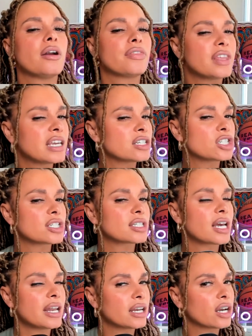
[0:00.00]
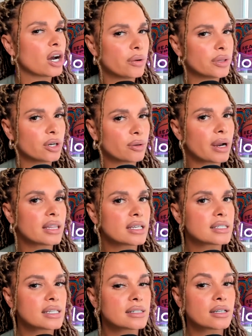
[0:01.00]
are things just kind of going their way
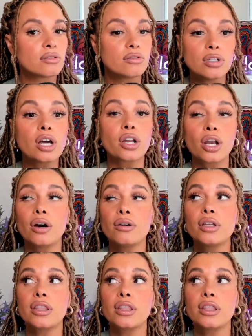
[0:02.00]
this season? No, no, no.